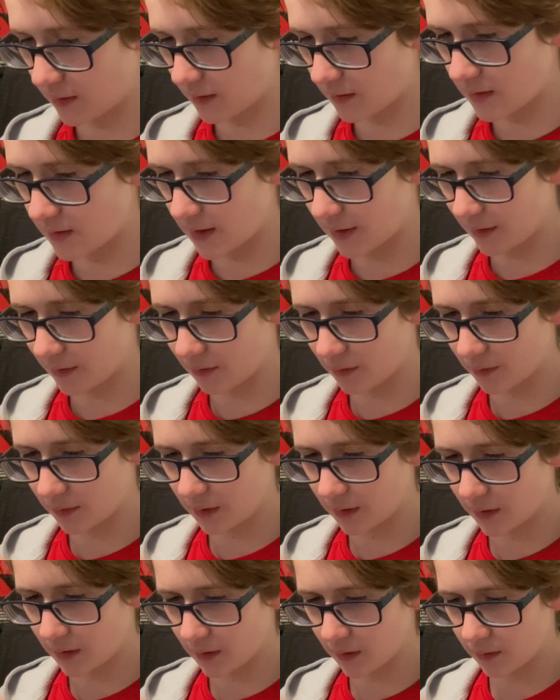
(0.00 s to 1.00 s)
the date on
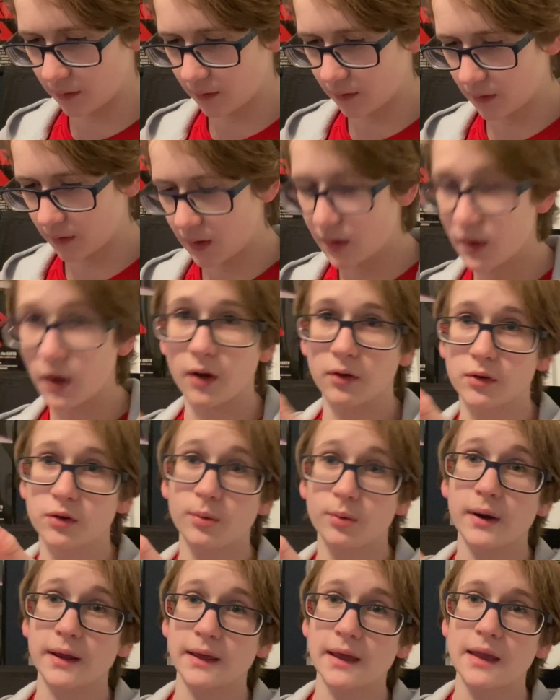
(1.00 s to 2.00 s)
here. Oh,
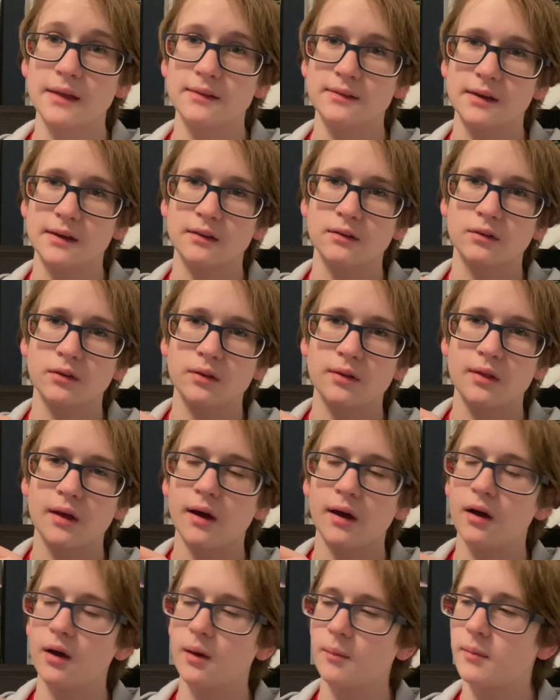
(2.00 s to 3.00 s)
2018. So,
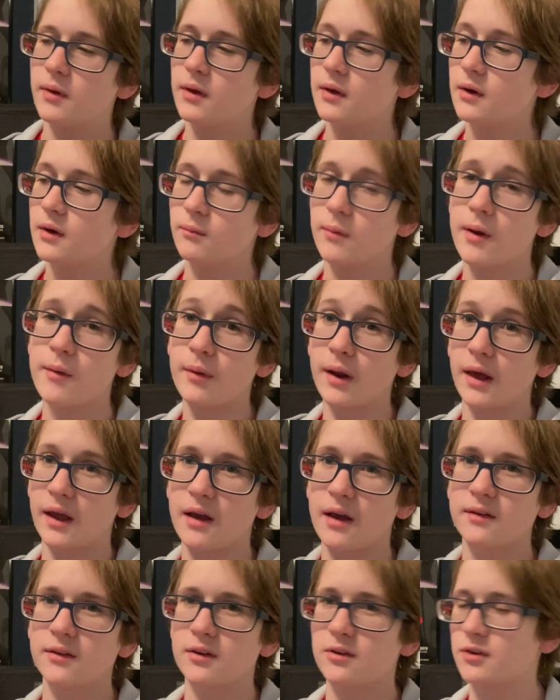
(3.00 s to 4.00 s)
um, right when I
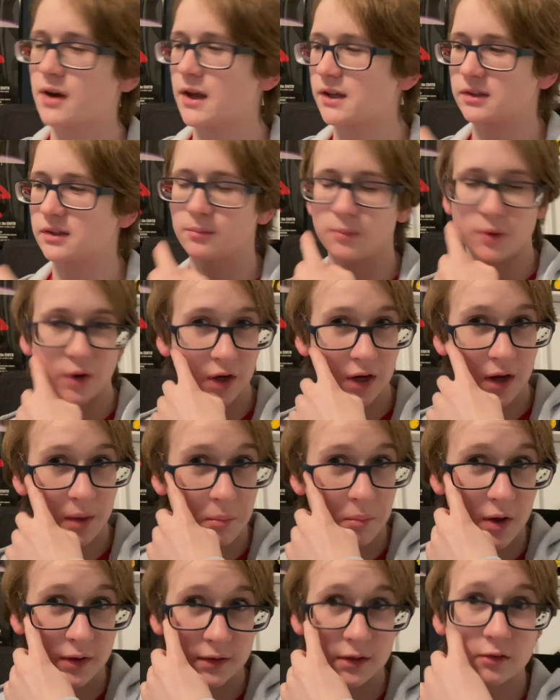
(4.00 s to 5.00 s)
got into Jurassic Park, I
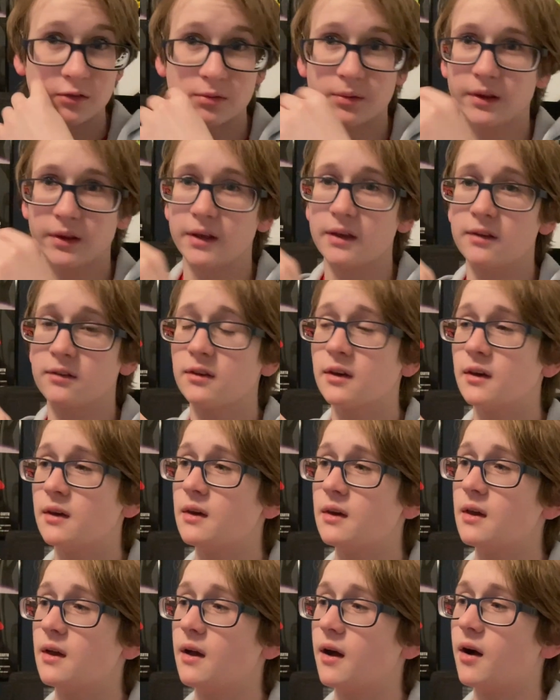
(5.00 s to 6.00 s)
bought this release
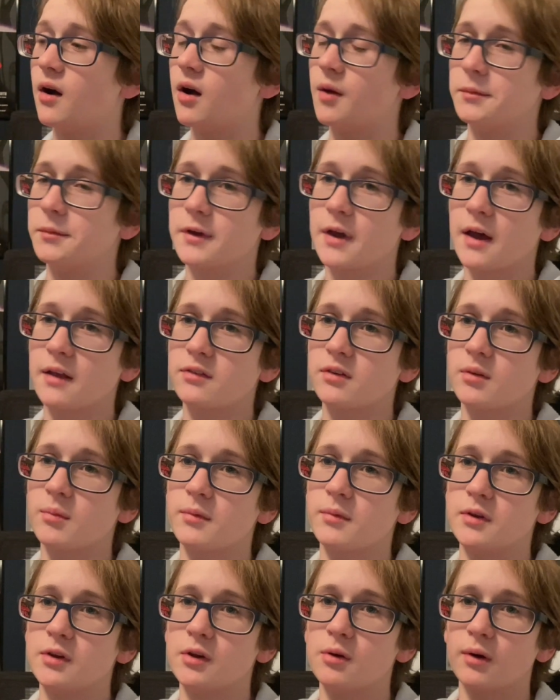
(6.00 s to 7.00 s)
um, you got some
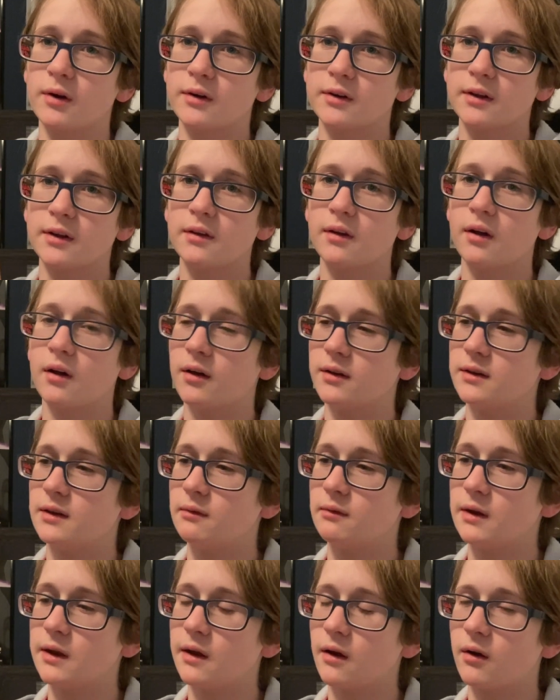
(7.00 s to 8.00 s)
newer uh,
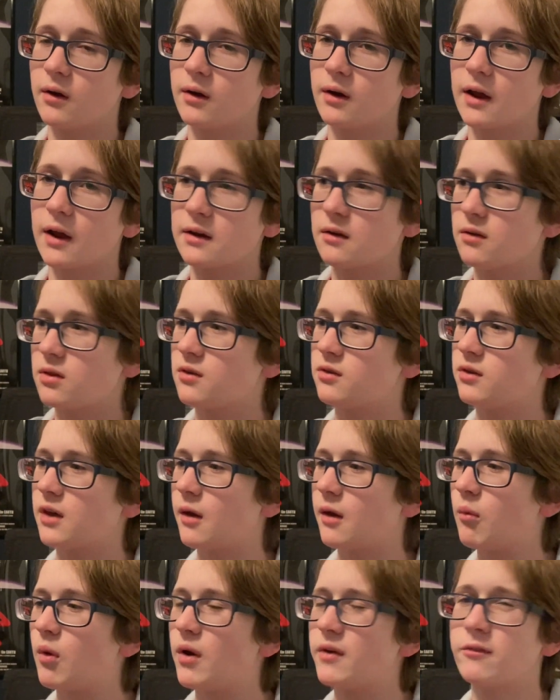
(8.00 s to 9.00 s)
DVD art. I know there's
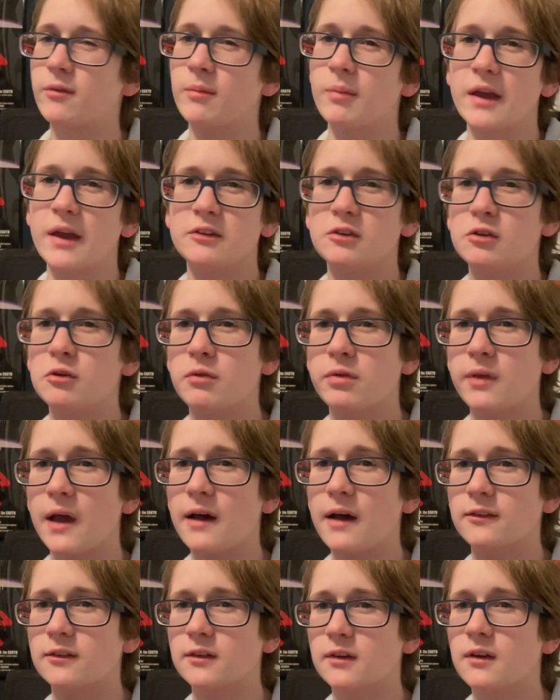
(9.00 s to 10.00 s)
like one from like
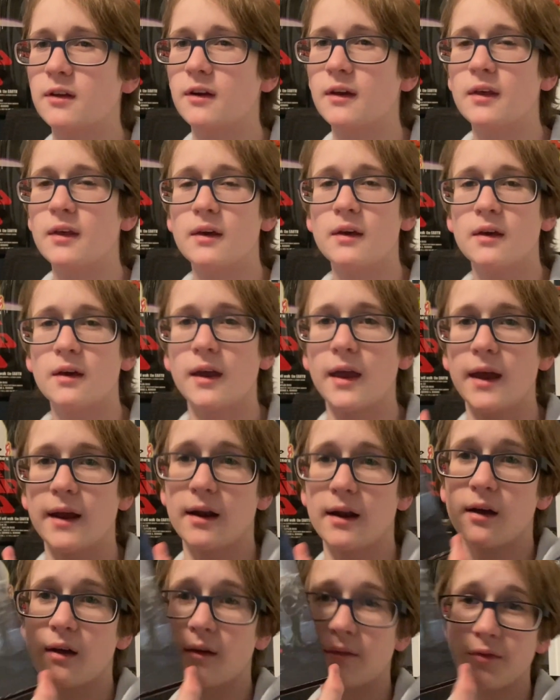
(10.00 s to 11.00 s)
2000, and
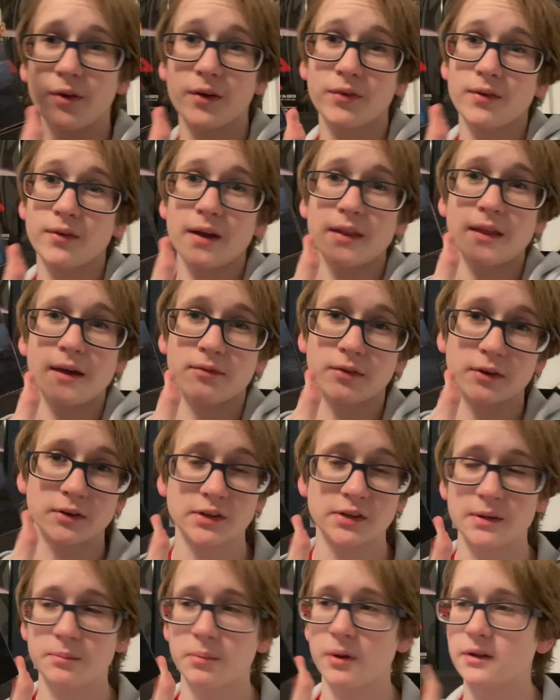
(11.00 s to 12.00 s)
if I find that for
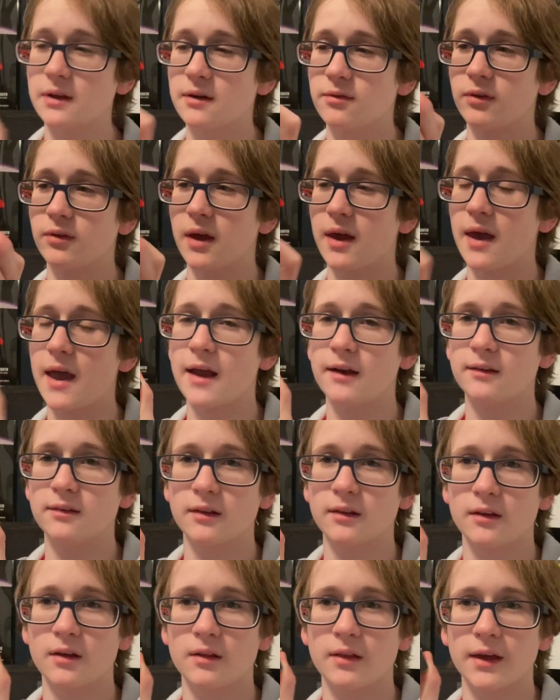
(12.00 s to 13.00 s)
cheap, I'll definitely add to
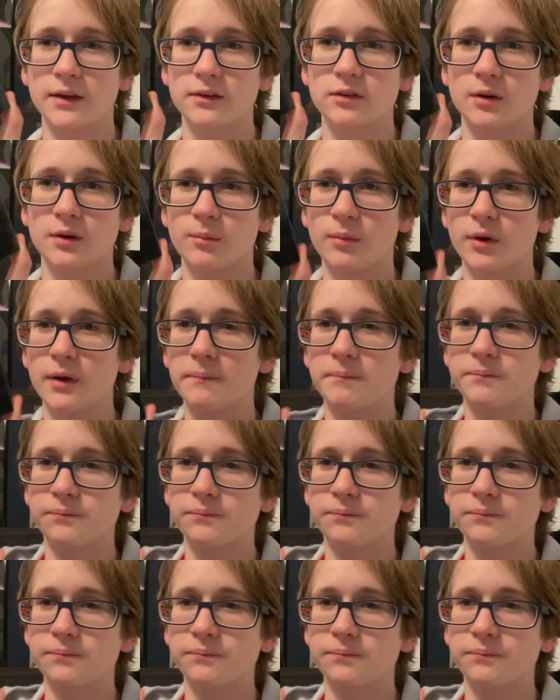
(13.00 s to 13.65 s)
the collection, but